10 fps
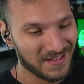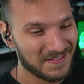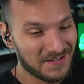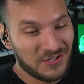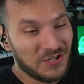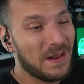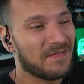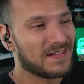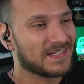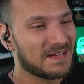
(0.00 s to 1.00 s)
they just don't
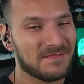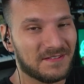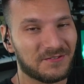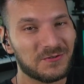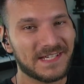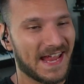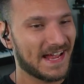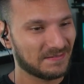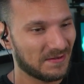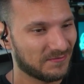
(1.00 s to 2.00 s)
have that same
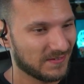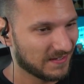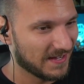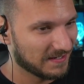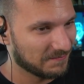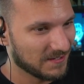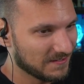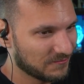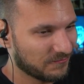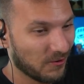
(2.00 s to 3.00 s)
enthusiasm, I feel like.
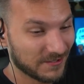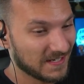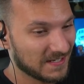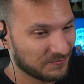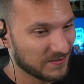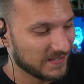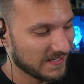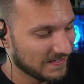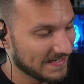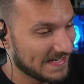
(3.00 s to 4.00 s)
But Frosta has
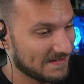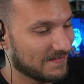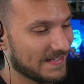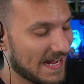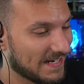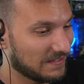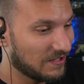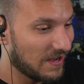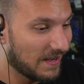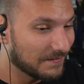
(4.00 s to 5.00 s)
really gained a
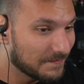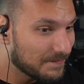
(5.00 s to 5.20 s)
lot